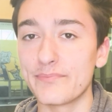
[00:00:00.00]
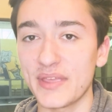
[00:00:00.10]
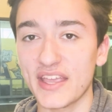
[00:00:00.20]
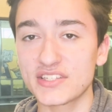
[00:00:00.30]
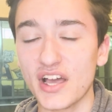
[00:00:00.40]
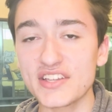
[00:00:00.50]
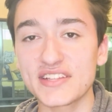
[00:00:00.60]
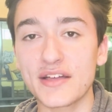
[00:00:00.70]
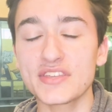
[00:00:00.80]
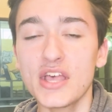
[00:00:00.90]
big
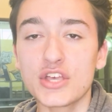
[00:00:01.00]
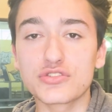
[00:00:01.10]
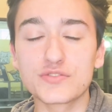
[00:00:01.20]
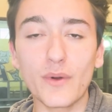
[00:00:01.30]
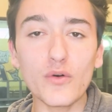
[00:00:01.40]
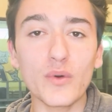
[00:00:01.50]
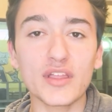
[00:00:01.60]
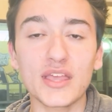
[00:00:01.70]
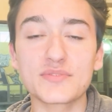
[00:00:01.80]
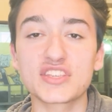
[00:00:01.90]
touchdowns. So Jamaal
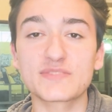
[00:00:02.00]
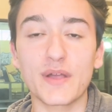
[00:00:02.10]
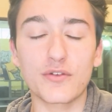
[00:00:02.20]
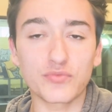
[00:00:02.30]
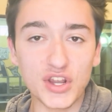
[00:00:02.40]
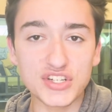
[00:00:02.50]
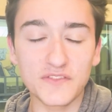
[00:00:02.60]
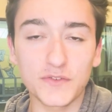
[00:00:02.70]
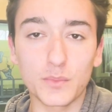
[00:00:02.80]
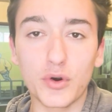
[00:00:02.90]
Williams, despite rushing
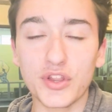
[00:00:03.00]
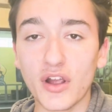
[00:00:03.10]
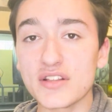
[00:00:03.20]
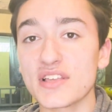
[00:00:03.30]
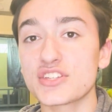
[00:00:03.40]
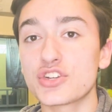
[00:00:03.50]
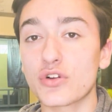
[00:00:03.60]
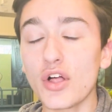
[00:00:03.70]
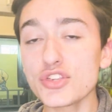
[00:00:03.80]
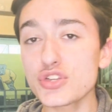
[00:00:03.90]
for more yards last year,
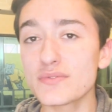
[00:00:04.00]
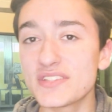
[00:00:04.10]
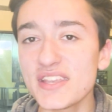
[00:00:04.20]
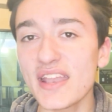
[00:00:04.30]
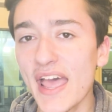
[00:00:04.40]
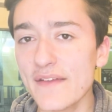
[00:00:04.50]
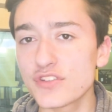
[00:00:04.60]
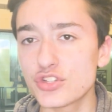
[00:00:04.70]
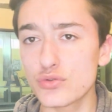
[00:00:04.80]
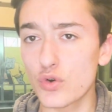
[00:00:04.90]
also didn't have to
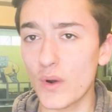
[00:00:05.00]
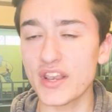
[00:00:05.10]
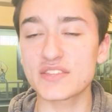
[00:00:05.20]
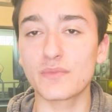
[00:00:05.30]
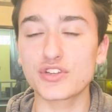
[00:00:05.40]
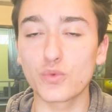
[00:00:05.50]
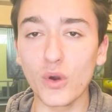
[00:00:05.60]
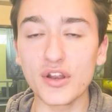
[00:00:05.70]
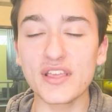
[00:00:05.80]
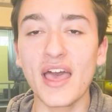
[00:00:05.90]
do quite as much
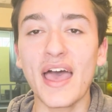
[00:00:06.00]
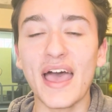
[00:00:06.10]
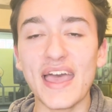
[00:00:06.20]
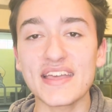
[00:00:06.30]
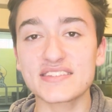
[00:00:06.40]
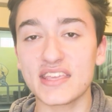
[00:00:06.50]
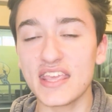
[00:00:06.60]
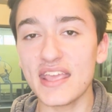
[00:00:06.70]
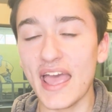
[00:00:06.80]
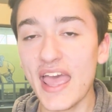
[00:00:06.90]
work as
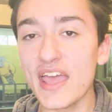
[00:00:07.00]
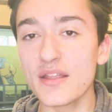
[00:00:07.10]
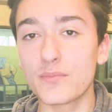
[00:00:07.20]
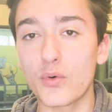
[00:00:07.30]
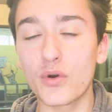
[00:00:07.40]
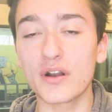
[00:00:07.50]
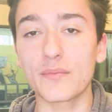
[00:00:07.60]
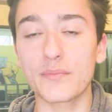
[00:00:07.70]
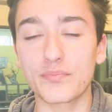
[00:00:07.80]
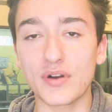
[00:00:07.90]
he had
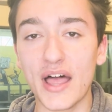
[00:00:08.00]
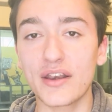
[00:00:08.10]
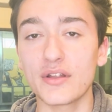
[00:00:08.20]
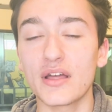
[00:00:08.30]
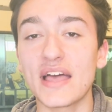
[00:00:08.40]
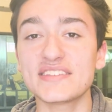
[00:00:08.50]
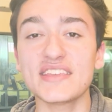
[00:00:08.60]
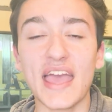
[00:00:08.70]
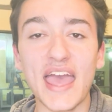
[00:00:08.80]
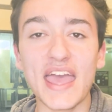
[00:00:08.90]
more prod as
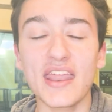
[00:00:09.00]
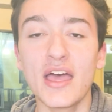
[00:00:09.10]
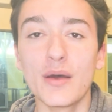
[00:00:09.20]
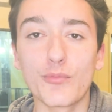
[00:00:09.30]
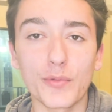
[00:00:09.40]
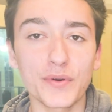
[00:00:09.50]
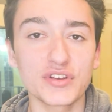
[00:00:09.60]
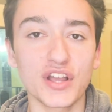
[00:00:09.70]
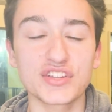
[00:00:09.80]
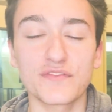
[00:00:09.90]
he had more
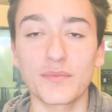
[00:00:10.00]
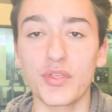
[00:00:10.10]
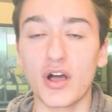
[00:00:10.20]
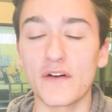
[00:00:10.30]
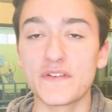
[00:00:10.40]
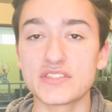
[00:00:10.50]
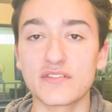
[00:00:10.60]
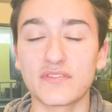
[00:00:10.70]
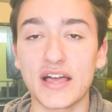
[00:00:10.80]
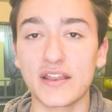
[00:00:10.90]
production from the
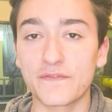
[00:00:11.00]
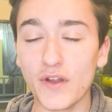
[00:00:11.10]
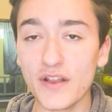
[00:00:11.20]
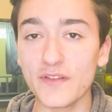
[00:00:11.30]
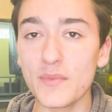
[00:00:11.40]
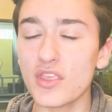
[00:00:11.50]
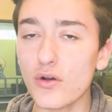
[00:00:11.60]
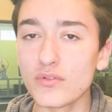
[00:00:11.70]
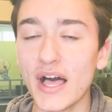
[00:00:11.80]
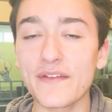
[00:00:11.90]
offensive line in front of him, and the
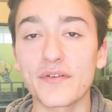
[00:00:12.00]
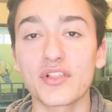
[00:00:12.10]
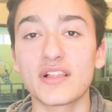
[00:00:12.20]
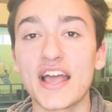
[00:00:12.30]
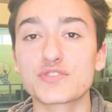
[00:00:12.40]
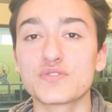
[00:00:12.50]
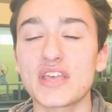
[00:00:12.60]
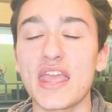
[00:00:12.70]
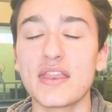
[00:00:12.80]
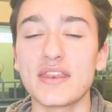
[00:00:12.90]
old line for the Lions was a